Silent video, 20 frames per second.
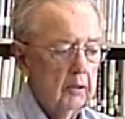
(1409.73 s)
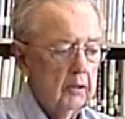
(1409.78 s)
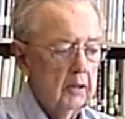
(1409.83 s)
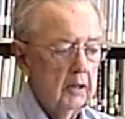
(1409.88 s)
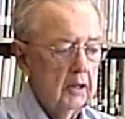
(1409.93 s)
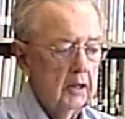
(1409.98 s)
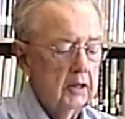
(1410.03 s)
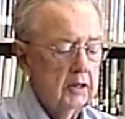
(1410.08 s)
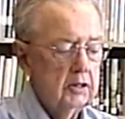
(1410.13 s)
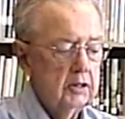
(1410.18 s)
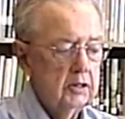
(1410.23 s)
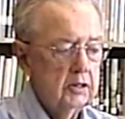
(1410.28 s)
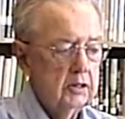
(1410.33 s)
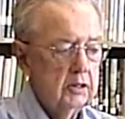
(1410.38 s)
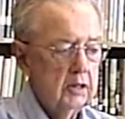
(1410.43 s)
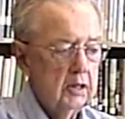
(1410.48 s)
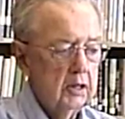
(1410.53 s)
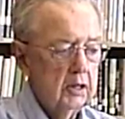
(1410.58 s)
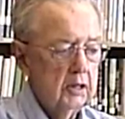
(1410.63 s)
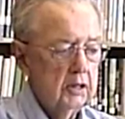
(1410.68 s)
these
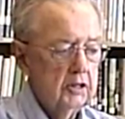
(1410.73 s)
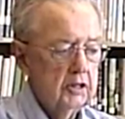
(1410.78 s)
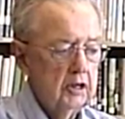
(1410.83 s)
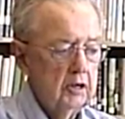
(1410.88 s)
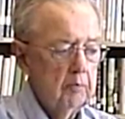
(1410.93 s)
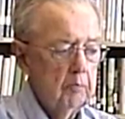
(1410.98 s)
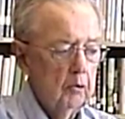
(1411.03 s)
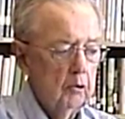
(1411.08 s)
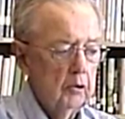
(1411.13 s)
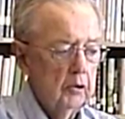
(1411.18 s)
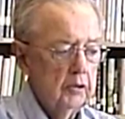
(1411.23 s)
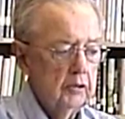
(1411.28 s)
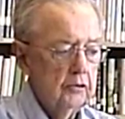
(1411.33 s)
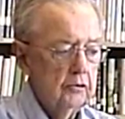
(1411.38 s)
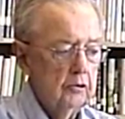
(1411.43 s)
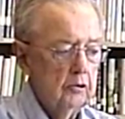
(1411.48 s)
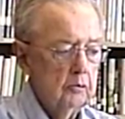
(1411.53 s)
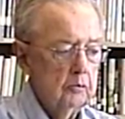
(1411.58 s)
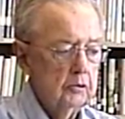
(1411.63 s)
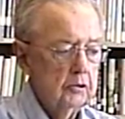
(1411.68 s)
seaborne
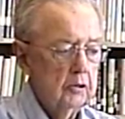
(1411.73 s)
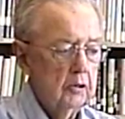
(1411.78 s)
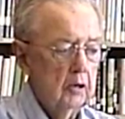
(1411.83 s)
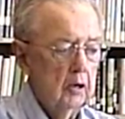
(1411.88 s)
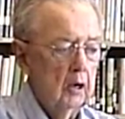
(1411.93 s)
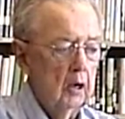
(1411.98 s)
troops